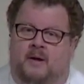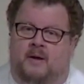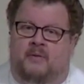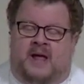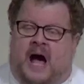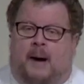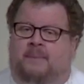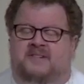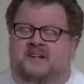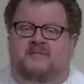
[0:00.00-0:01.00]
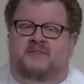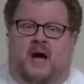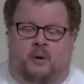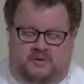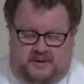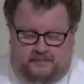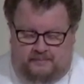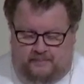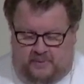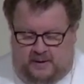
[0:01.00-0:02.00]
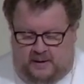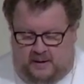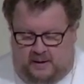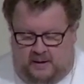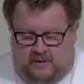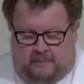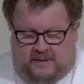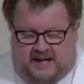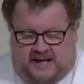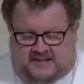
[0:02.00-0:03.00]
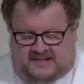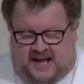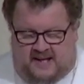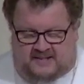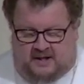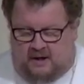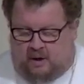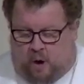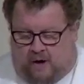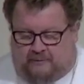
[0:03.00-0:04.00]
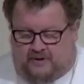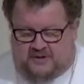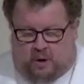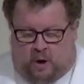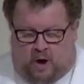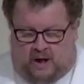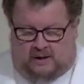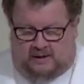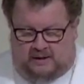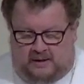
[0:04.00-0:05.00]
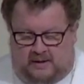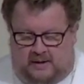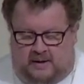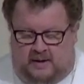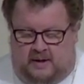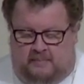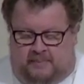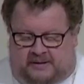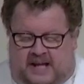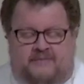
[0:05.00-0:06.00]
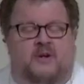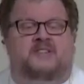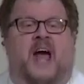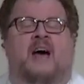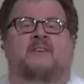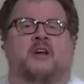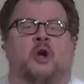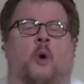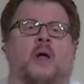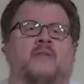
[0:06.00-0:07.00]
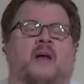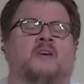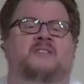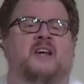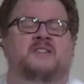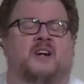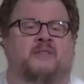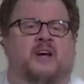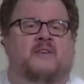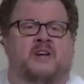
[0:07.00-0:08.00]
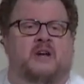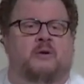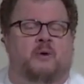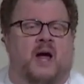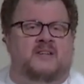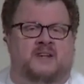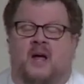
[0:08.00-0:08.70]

the opposite of doubt, the peace that is offered to all. Believers have it, knowing that our sins are forgiven in Christ.